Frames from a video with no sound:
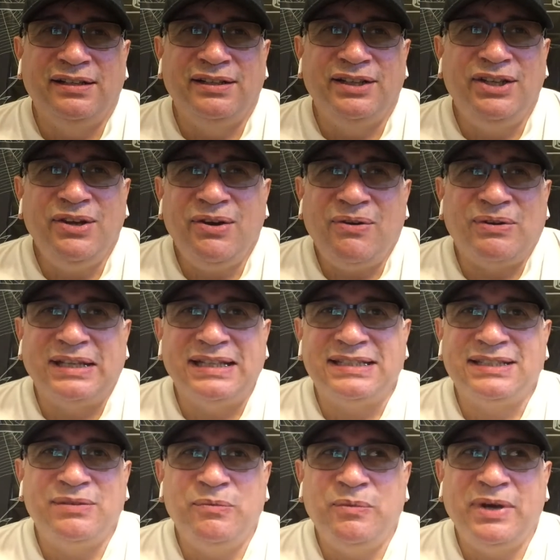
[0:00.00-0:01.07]
You don't
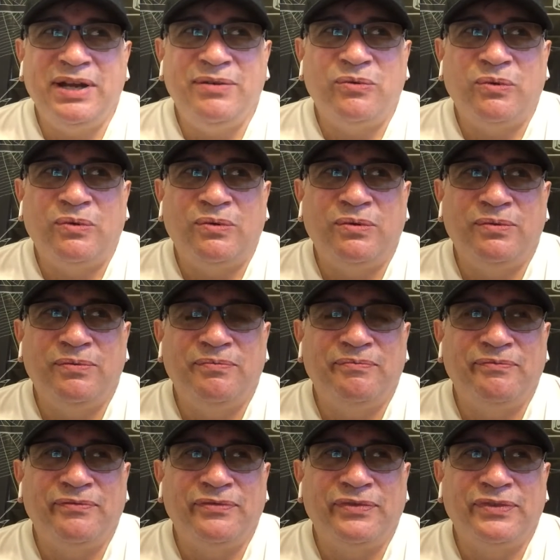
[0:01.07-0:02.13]
listen when
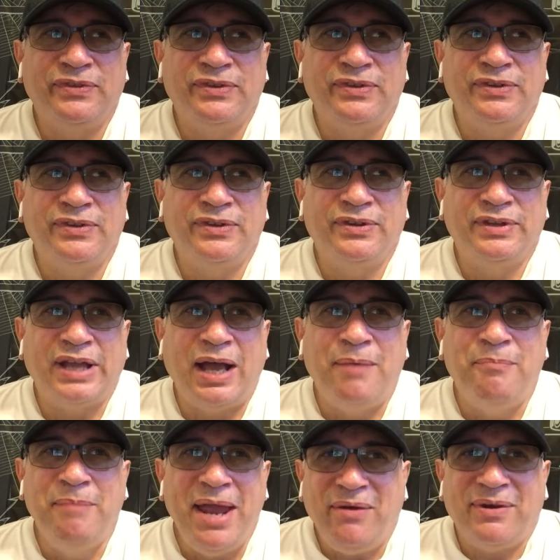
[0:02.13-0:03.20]

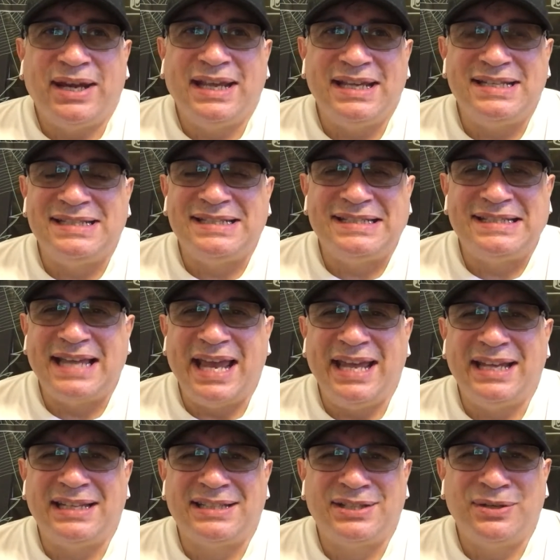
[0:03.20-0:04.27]
Americans say
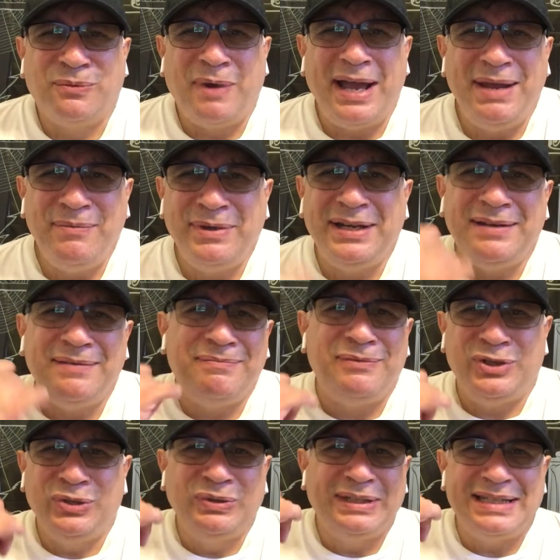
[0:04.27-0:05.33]
it. So why would it,
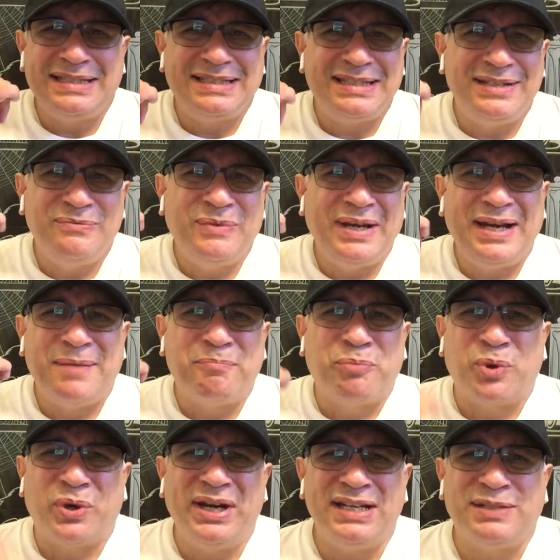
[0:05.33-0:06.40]
you listen when a
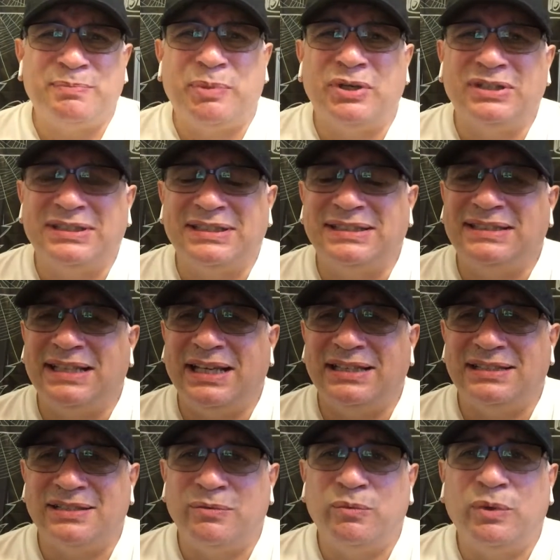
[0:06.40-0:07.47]
British person
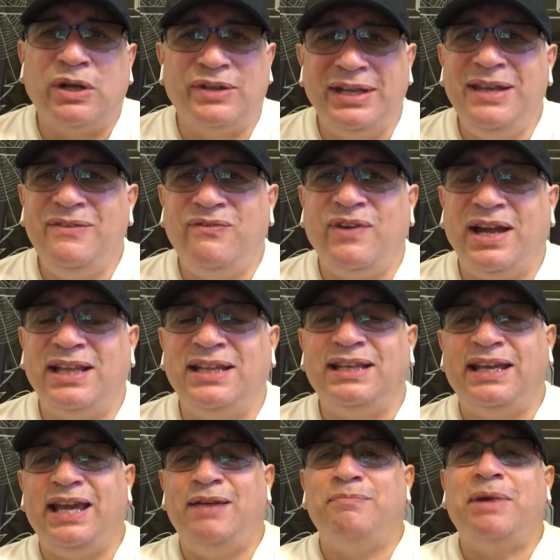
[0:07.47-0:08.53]
says it? Well, he finally
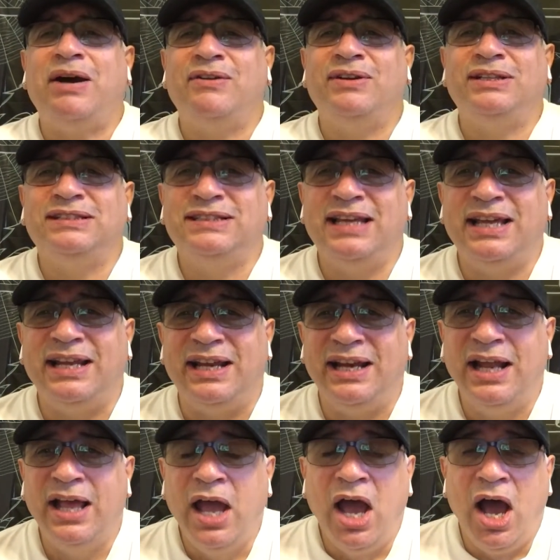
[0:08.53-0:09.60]
came out and said it.
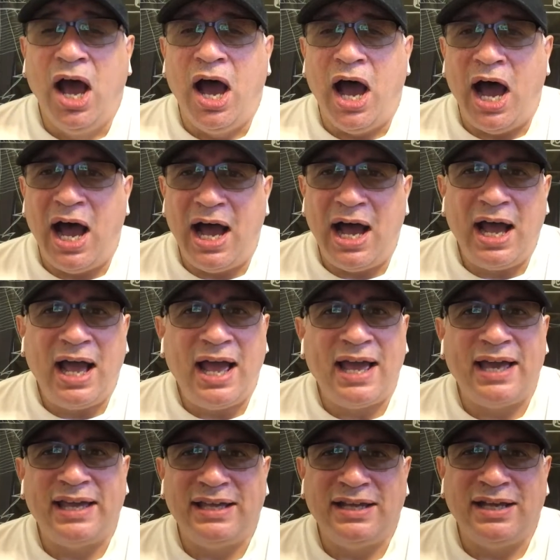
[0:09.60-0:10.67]

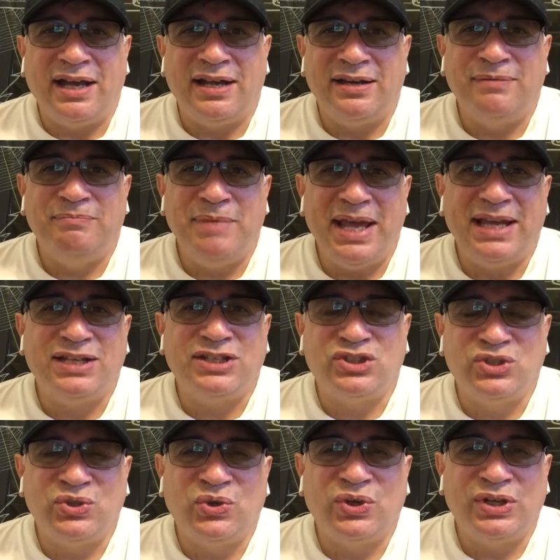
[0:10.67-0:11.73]
I got to make
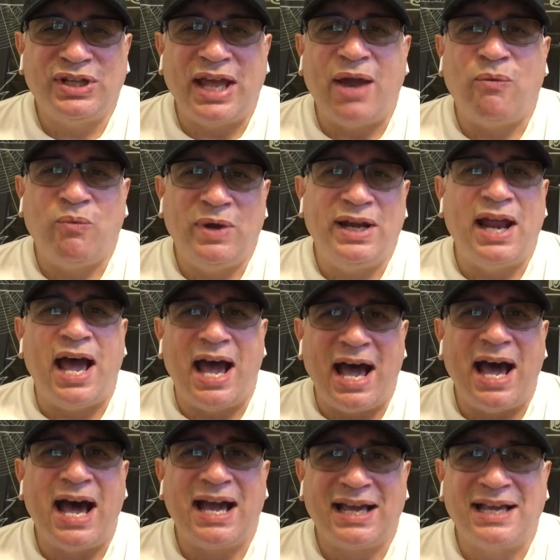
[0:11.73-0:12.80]
sure that when
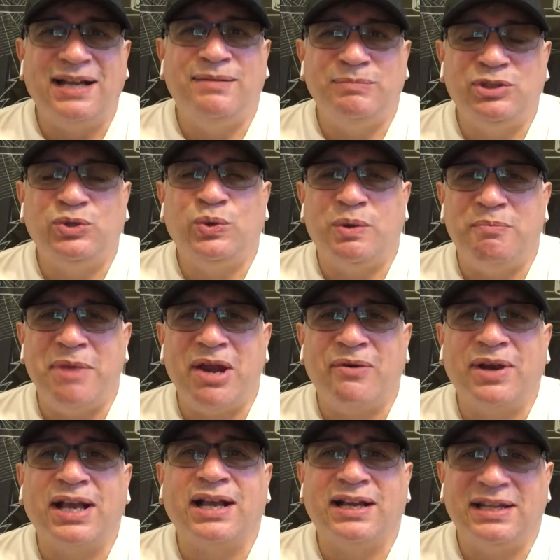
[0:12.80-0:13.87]
I come to
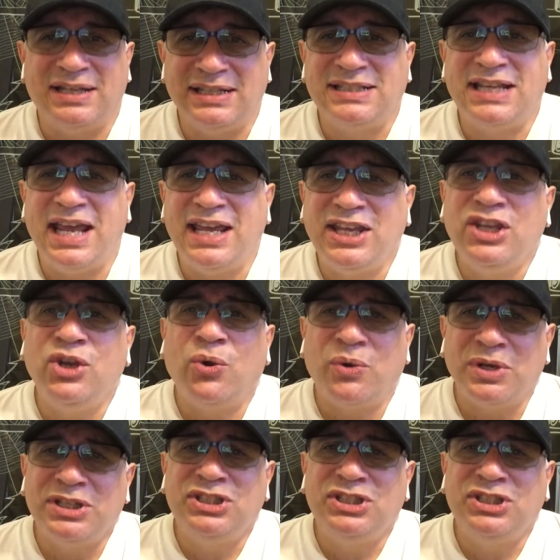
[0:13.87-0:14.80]
America to take your